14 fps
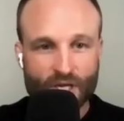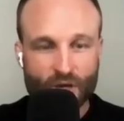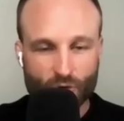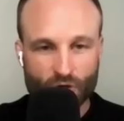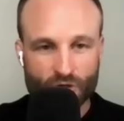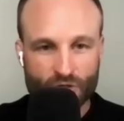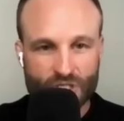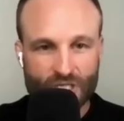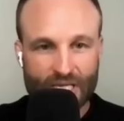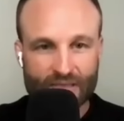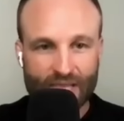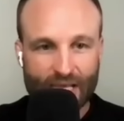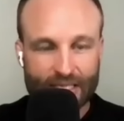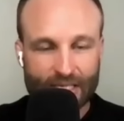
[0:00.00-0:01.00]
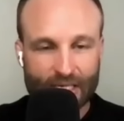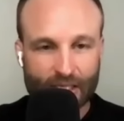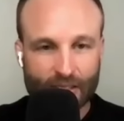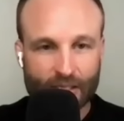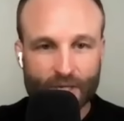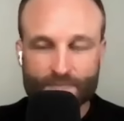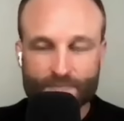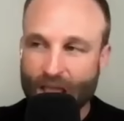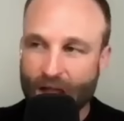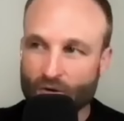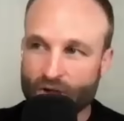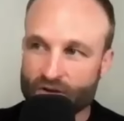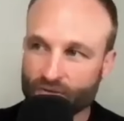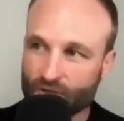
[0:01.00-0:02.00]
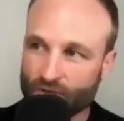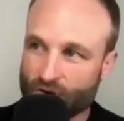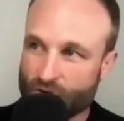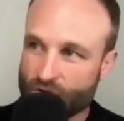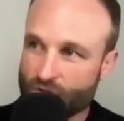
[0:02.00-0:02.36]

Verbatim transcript: in order to get that done. However,